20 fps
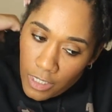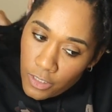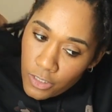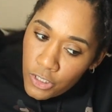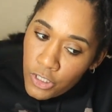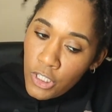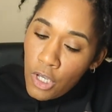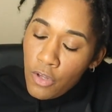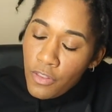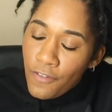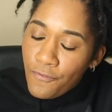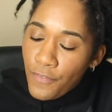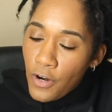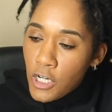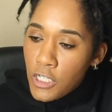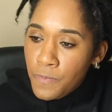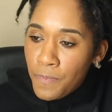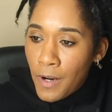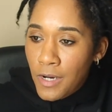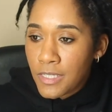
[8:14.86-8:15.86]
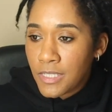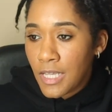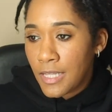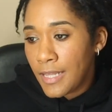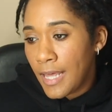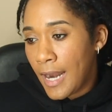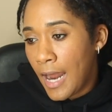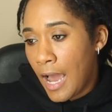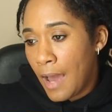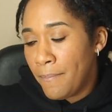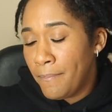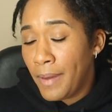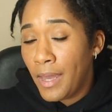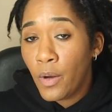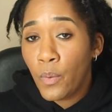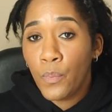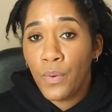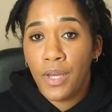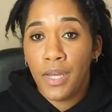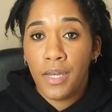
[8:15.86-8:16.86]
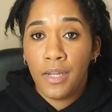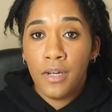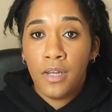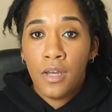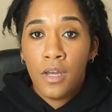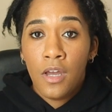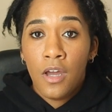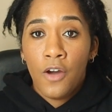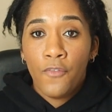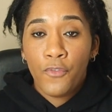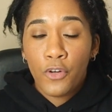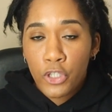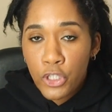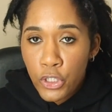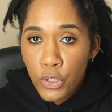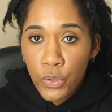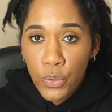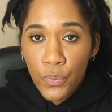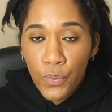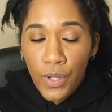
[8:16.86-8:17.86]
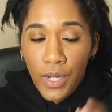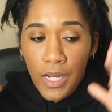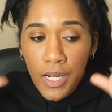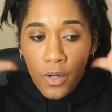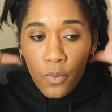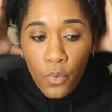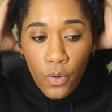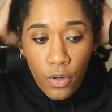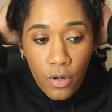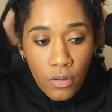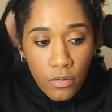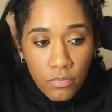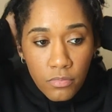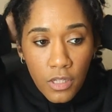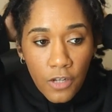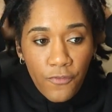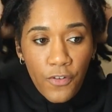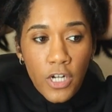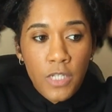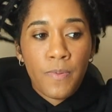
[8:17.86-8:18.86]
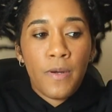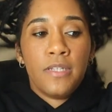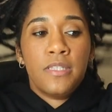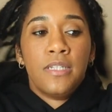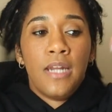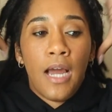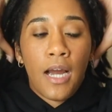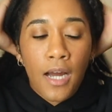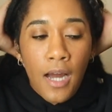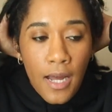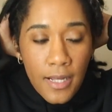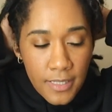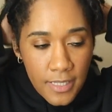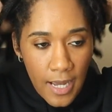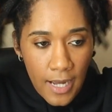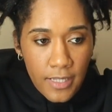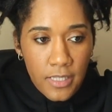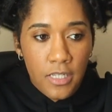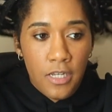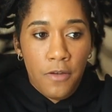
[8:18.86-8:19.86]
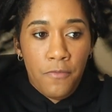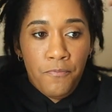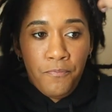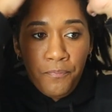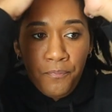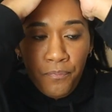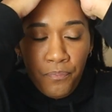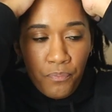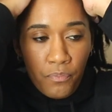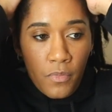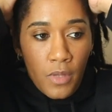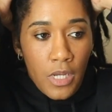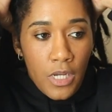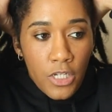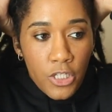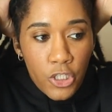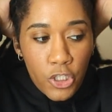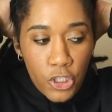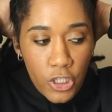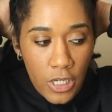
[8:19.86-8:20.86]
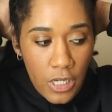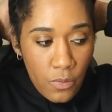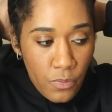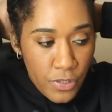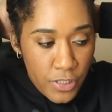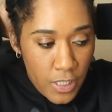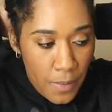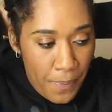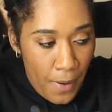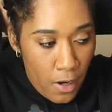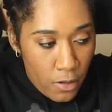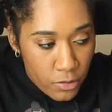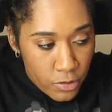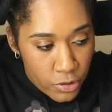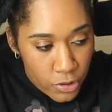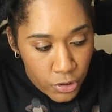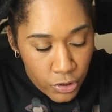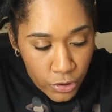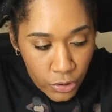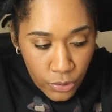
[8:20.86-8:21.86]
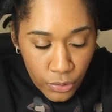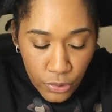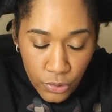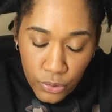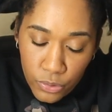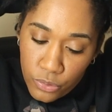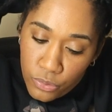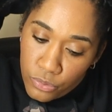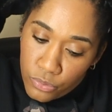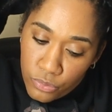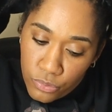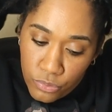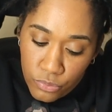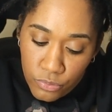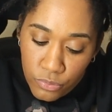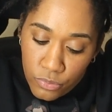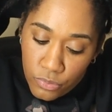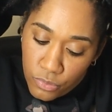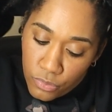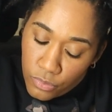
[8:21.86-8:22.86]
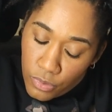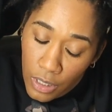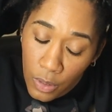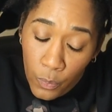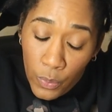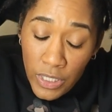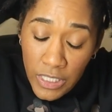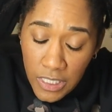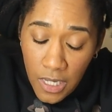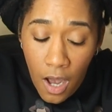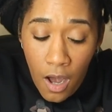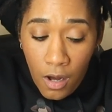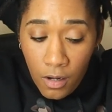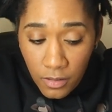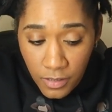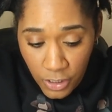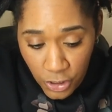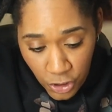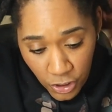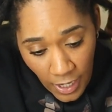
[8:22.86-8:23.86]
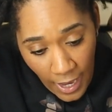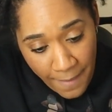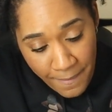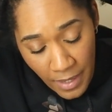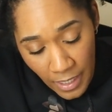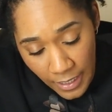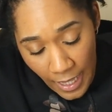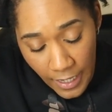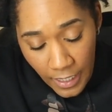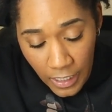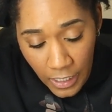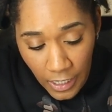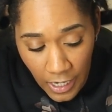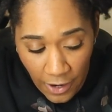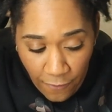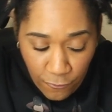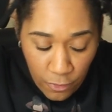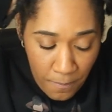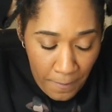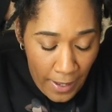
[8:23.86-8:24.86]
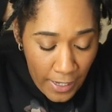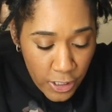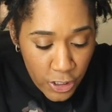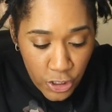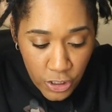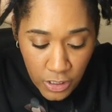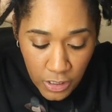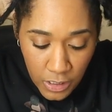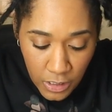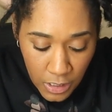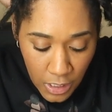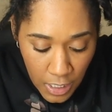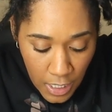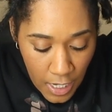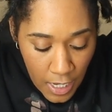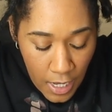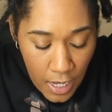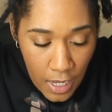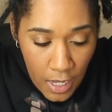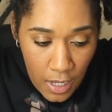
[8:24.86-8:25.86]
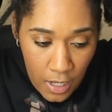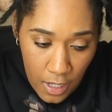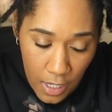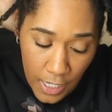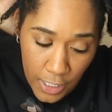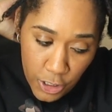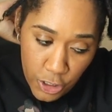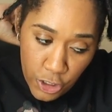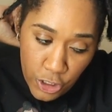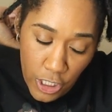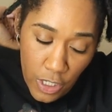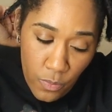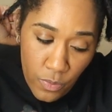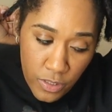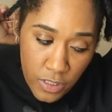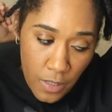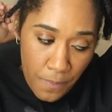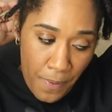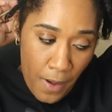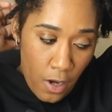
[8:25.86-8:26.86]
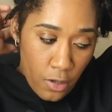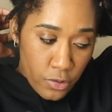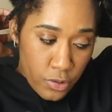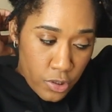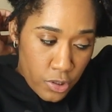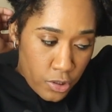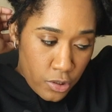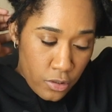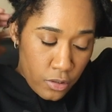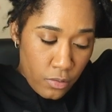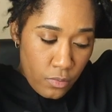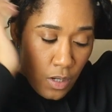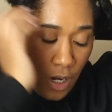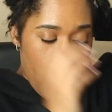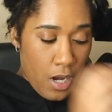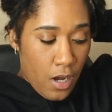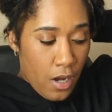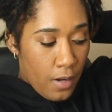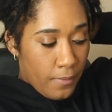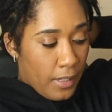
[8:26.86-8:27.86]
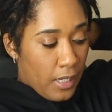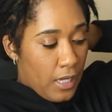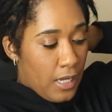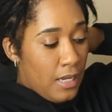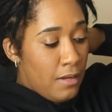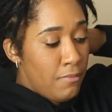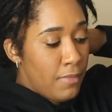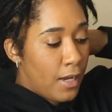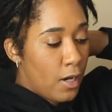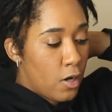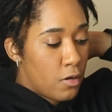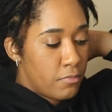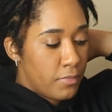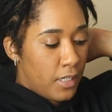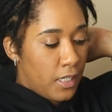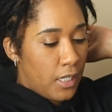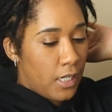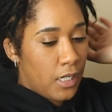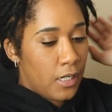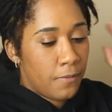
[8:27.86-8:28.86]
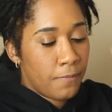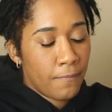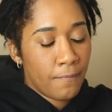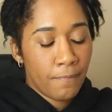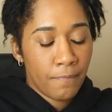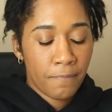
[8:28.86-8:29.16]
So the first person that I met with for tutoring, well, the first person I contacted, she was supposed to, we talked and she gave me a lot of good information and she was supposed to email me